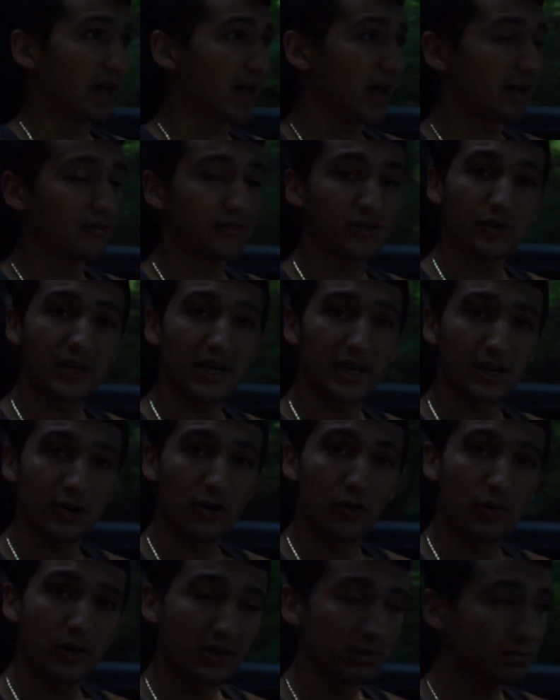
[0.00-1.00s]
After you get it
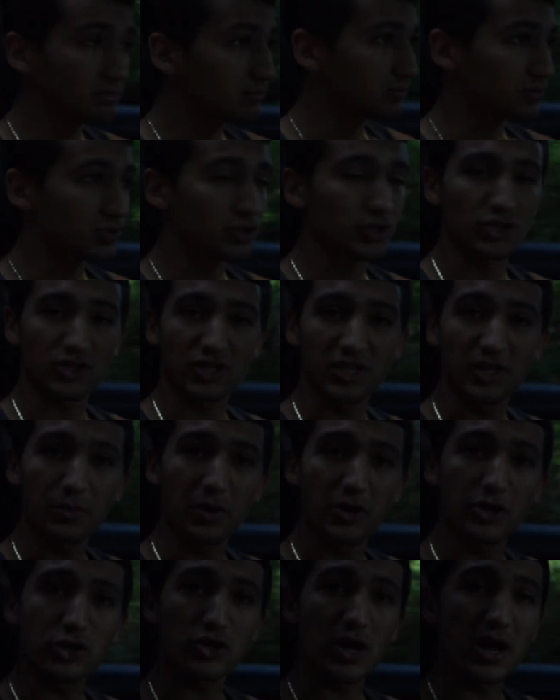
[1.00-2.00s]
going, just
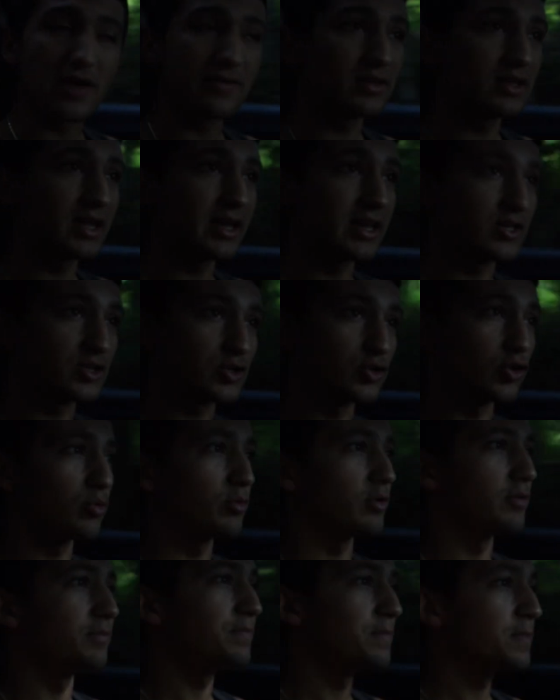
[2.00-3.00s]
keep on driving like it's
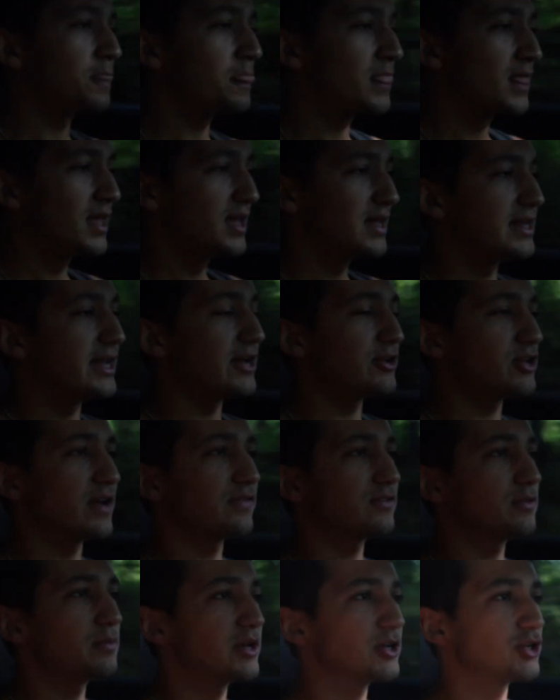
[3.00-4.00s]
normal. Now you
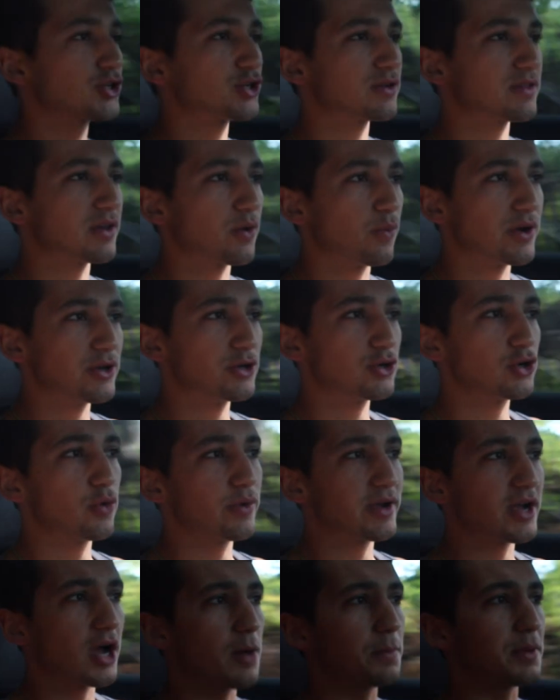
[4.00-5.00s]
have to make sure that when you're
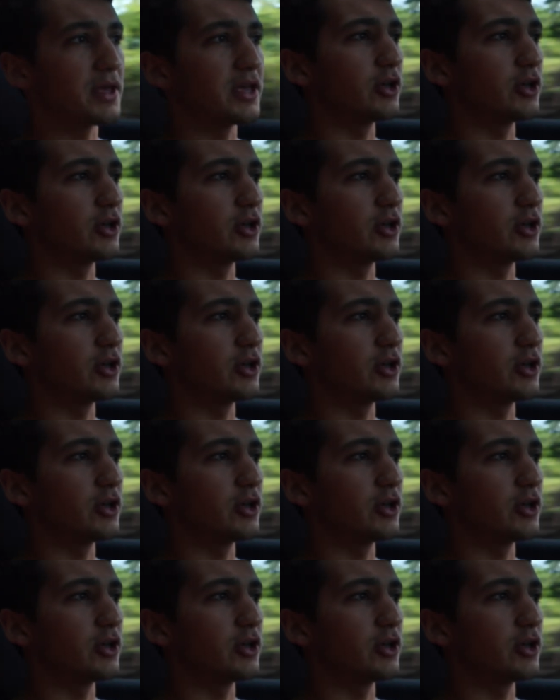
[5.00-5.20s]
going up a